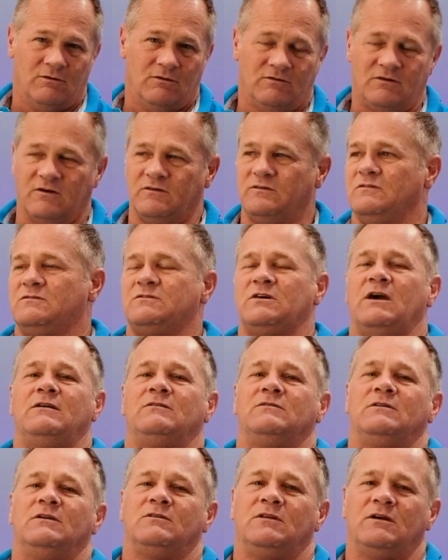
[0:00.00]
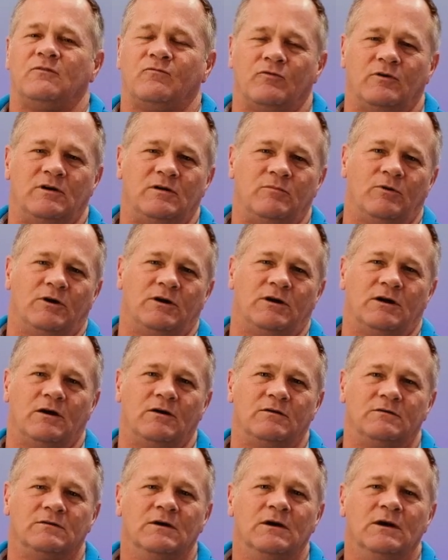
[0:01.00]
Doesn't change anything for anybody
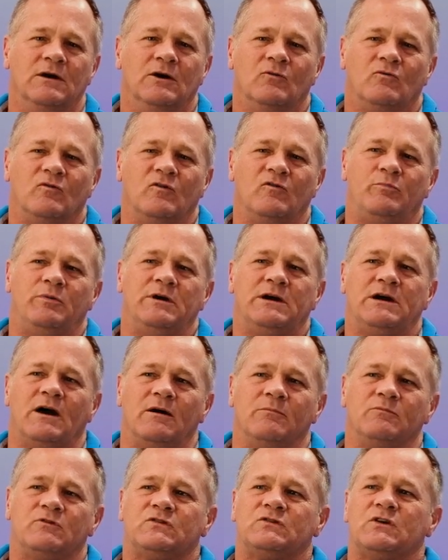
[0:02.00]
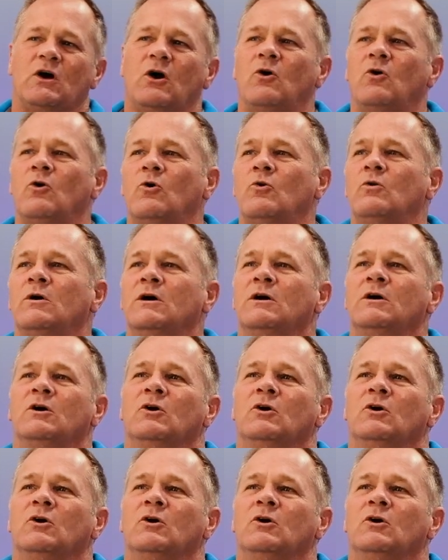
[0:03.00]
else. We've become so